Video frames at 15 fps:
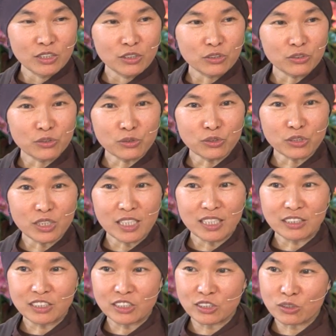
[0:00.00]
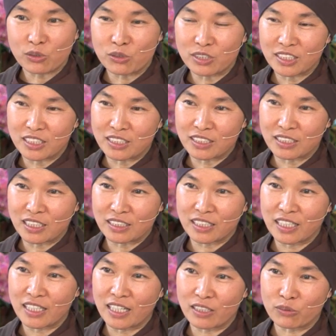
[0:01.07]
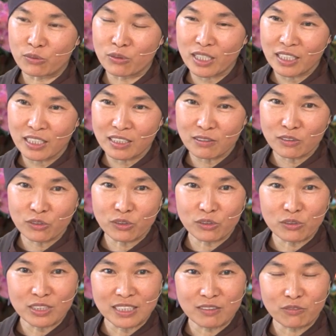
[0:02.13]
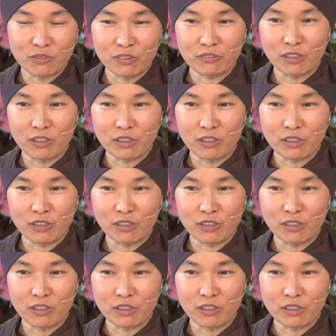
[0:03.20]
sutra and discourses that Thay had written through his,